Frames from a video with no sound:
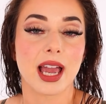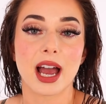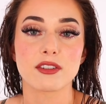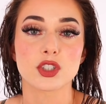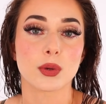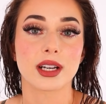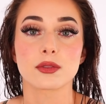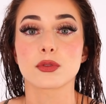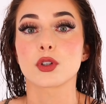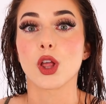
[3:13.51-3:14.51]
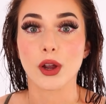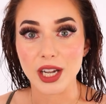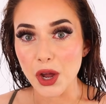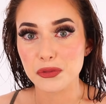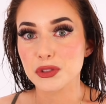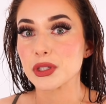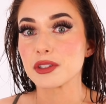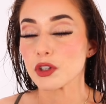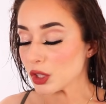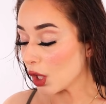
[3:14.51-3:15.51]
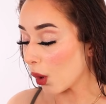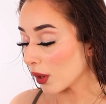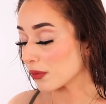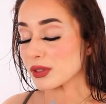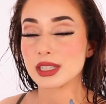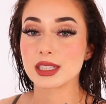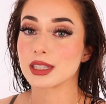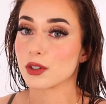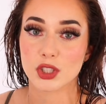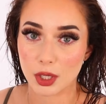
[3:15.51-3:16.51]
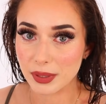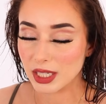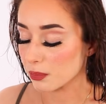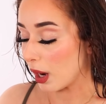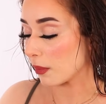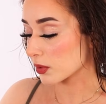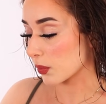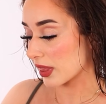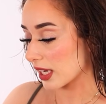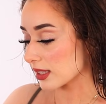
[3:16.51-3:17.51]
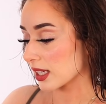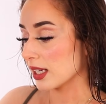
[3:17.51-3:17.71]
I haven't tried it for long enough to even know if there's gonna be any problems with it.